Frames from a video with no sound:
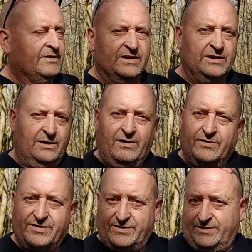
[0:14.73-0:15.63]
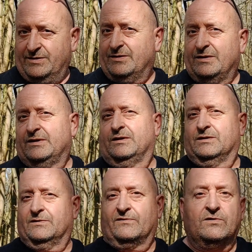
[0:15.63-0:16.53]
There's lots
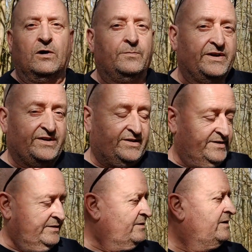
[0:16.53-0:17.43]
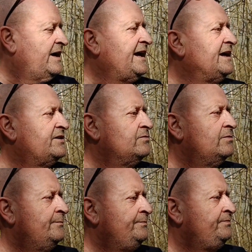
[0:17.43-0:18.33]
of coppiced
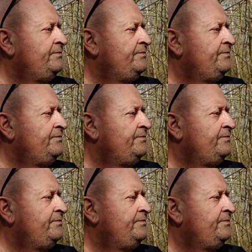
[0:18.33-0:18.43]
hazel,